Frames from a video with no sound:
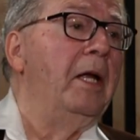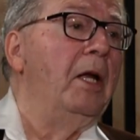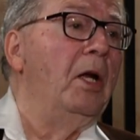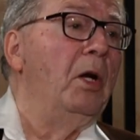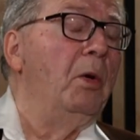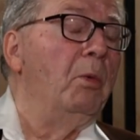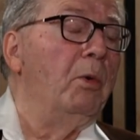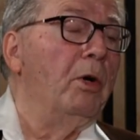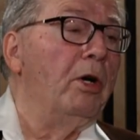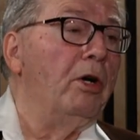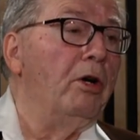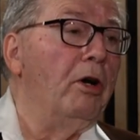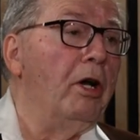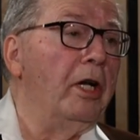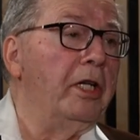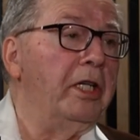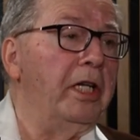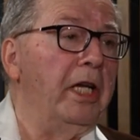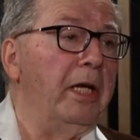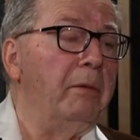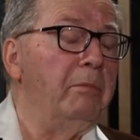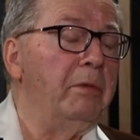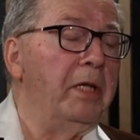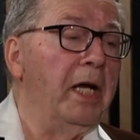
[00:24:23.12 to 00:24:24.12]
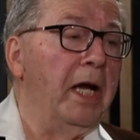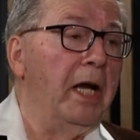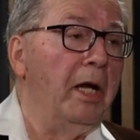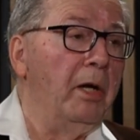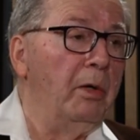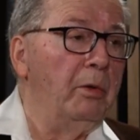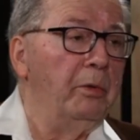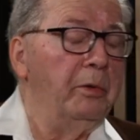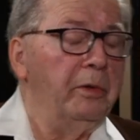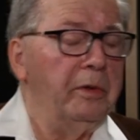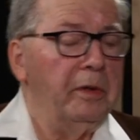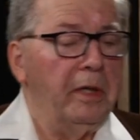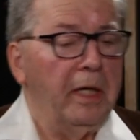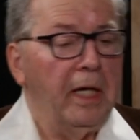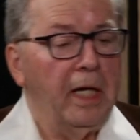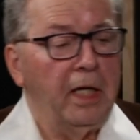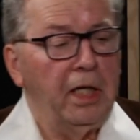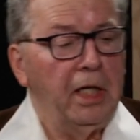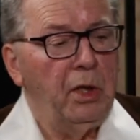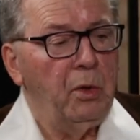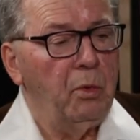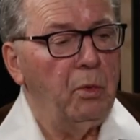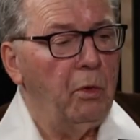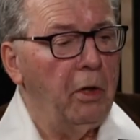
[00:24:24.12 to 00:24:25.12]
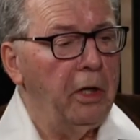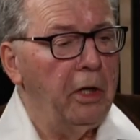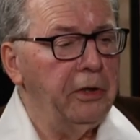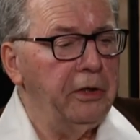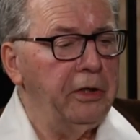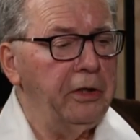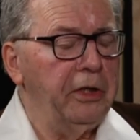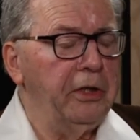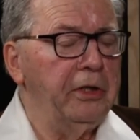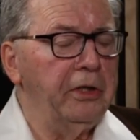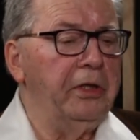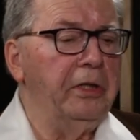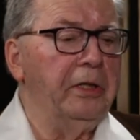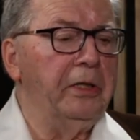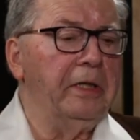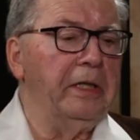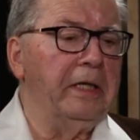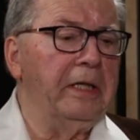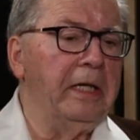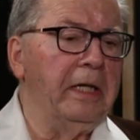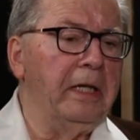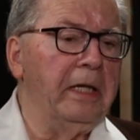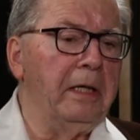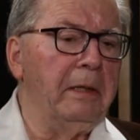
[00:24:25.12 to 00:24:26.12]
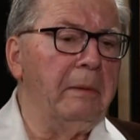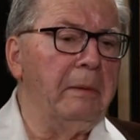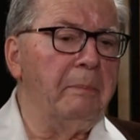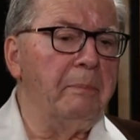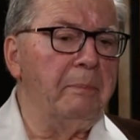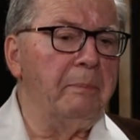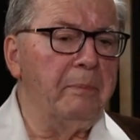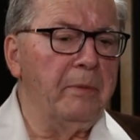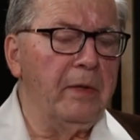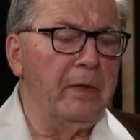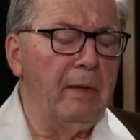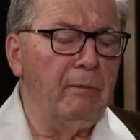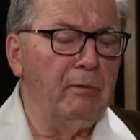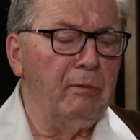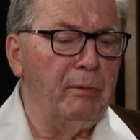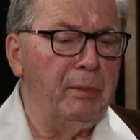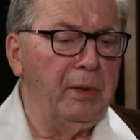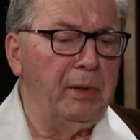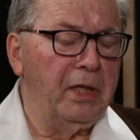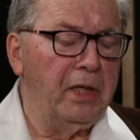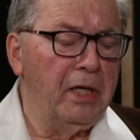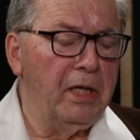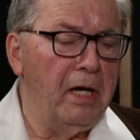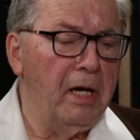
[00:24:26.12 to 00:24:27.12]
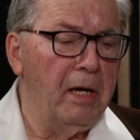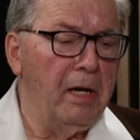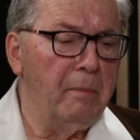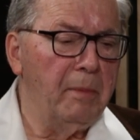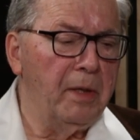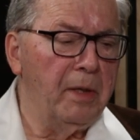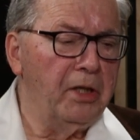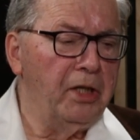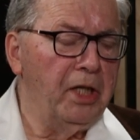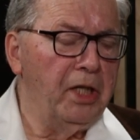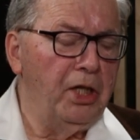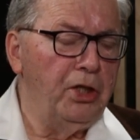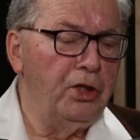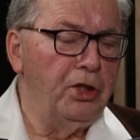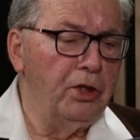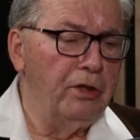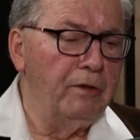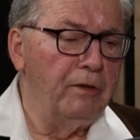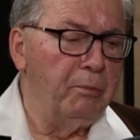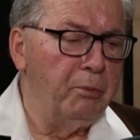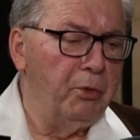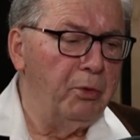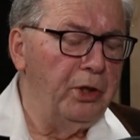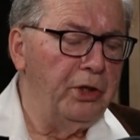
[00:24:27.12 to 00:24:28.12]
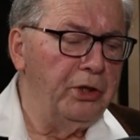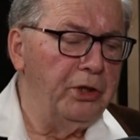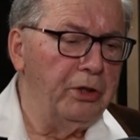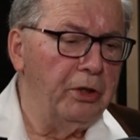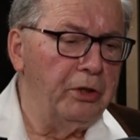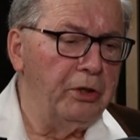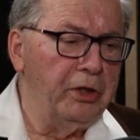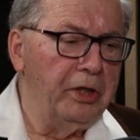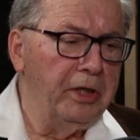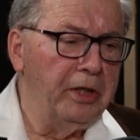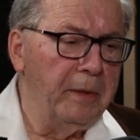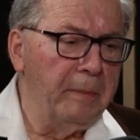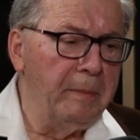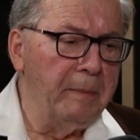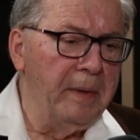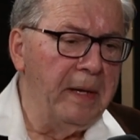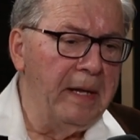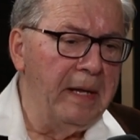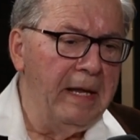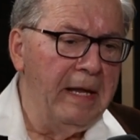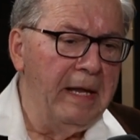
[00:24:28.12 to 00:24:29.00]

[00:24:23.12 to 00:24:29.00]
where God came down and he wanted um, them to become a nation of priests unto him.